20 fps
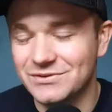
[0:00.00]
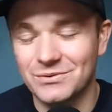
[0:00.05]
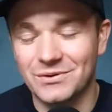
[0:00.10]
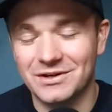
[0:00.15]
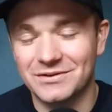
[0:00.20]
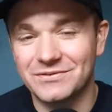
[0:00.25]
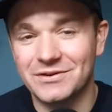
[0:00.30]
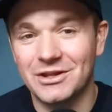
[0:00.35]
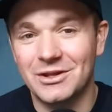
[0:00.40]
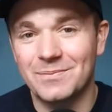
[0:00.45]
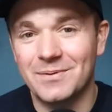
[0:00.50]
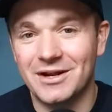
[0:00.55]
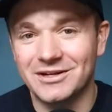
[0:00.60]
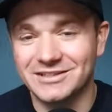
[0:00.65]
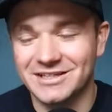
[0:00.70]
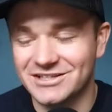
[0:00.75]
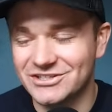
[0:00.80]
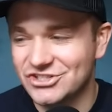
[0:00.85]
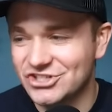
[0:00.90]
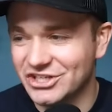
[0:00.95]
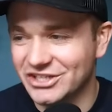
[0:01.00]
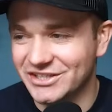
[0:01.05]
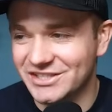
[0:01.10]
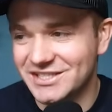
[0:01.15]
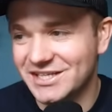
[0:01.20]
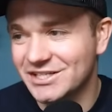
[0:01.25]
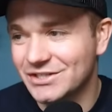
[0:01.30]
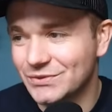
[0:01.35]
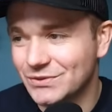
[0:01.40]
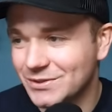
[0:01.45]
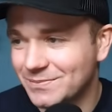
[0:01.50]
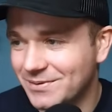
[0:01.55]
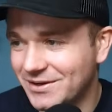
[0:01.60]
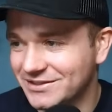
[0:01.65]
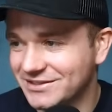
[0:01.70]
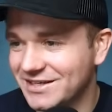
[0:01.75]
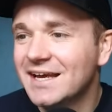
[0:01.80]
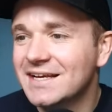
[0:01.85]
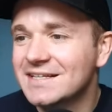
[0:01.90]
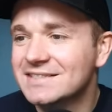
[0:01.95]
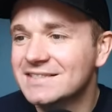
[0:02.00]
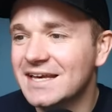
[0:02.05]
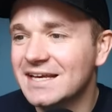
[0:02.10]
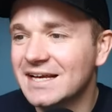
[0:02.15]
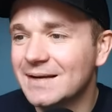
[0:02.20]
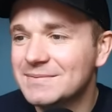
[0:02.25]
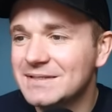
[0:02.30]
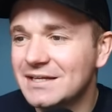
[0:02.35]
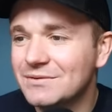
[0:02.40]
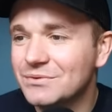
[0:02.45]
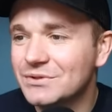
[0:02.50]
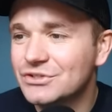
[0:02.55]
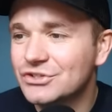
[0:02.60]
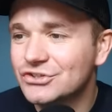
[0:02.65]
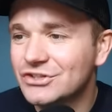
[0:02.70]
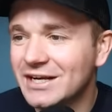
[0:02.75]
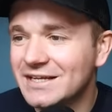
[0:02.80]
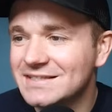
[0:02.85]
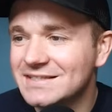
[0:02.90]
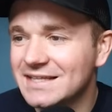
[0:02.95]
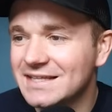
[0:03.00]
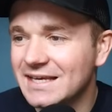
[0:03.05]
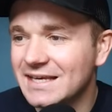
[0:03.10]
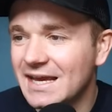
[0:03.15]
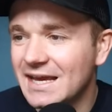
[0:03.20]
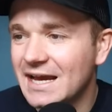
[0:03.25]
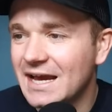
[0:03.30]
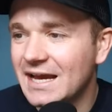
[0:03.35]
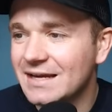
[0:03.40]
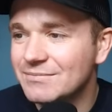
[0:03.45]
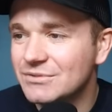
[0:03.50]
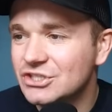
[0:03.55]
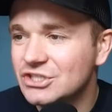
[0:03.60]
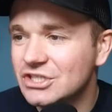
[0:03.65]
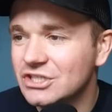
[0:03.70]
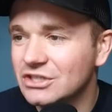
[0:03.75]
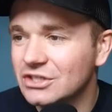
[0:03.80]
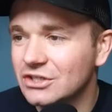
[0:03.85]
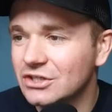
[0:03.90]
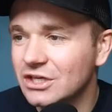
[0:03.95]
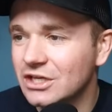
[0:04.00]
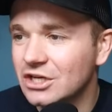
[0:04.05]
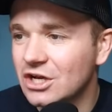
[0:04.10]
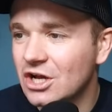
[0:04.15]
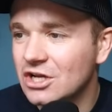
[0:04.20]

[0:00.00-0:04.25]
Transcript: want to follow podcasts, check out the Data Career Podcast. Staying updated with trends like A I and machine learning.